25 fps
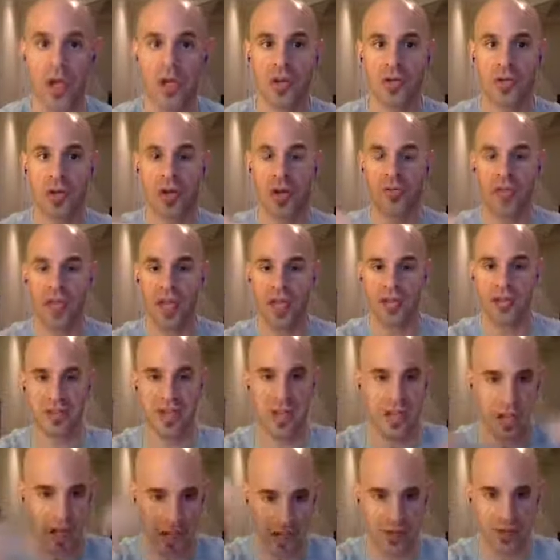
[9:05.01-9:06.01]
So if they
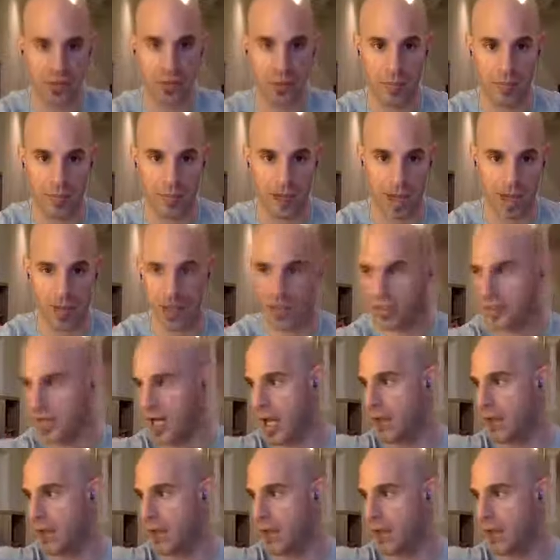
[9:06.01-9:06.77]
say yes to a product